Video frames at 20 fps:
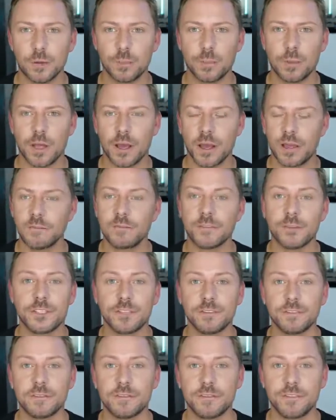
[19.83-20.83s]
to apply it for
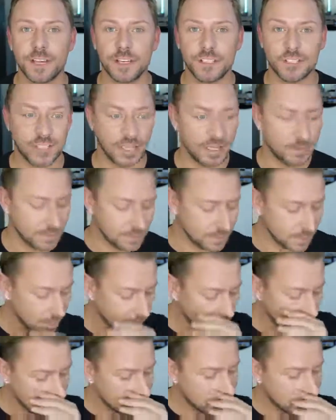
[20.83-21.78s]
different face shapes.